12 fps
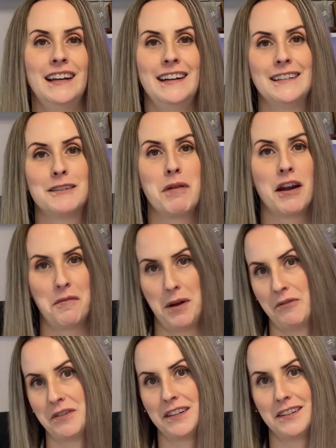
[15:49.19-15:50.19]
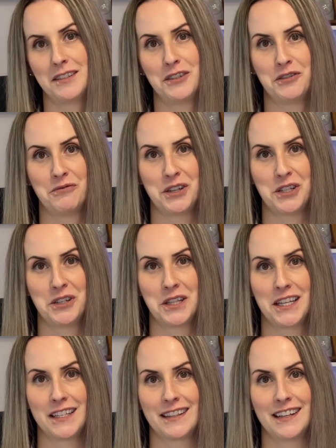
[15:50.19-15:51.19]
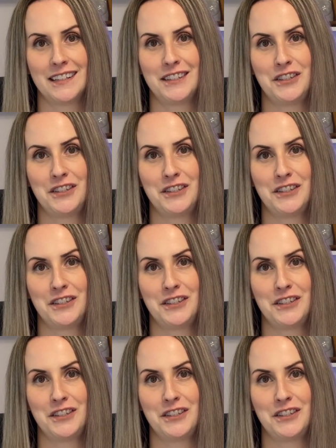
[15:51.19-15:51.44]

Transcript: is paramount in a situation like this.